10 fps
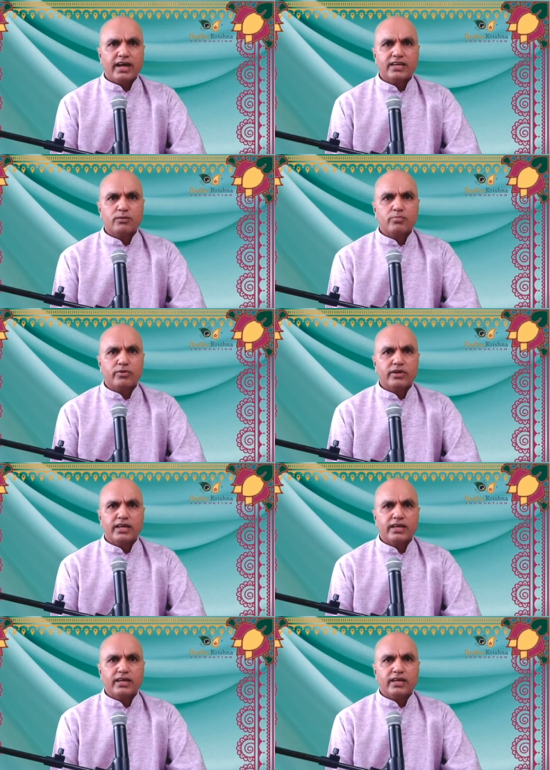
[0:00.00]
I can
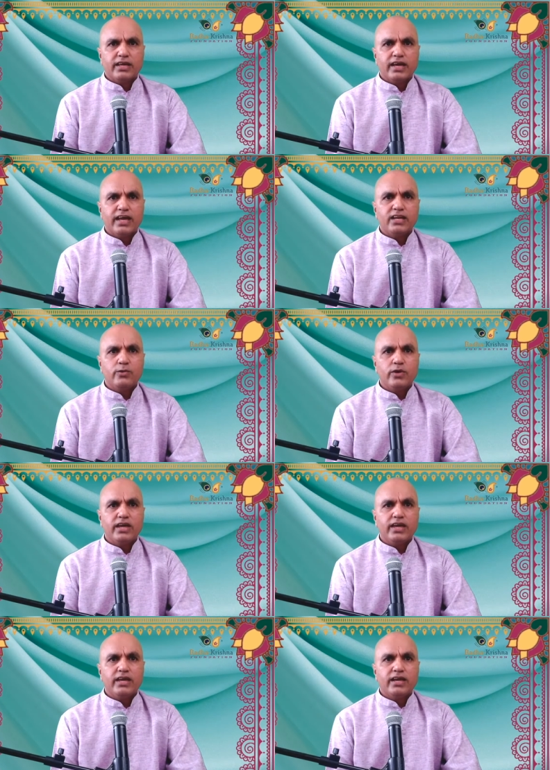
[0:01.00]
pray any
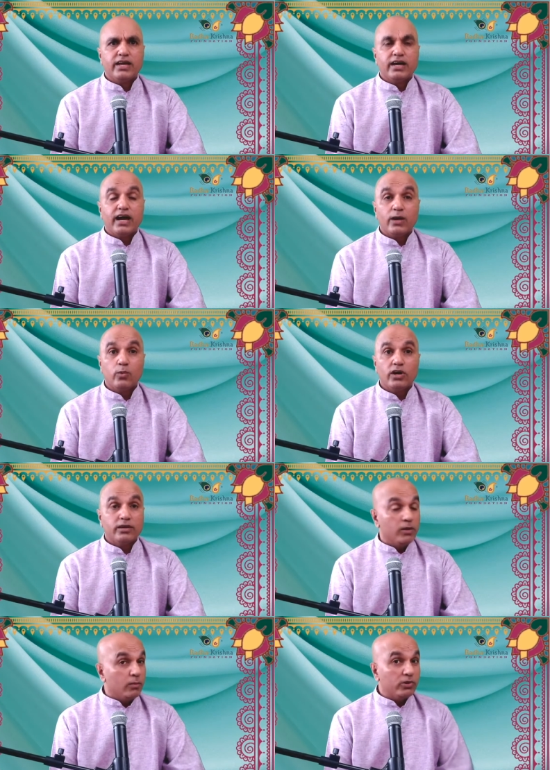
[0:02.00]
way I
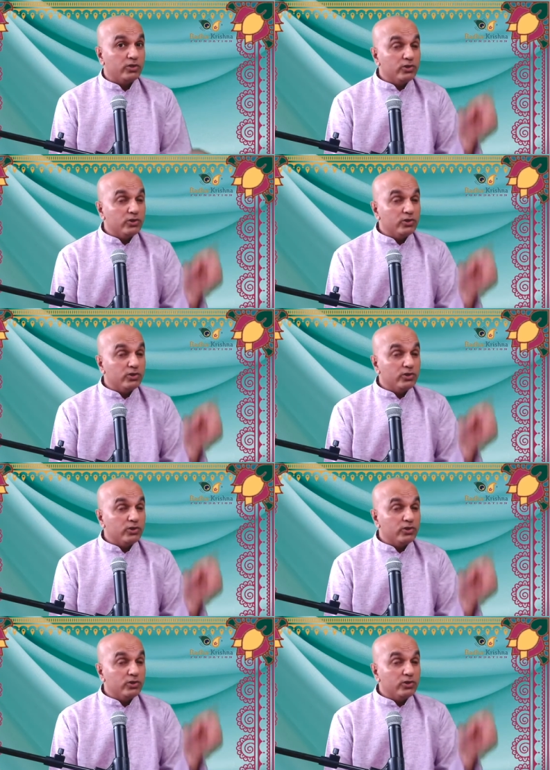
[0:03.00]
want.